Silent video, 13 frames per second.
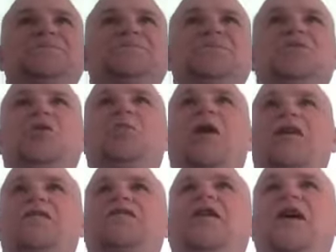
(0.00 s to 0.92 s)
You might
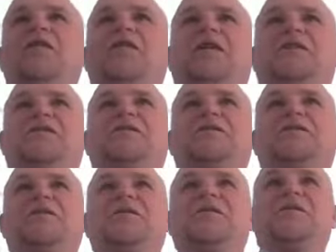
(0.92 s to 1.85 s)
have done this.
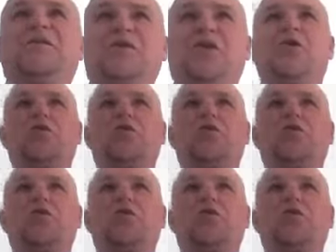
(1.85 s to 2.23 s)
You know,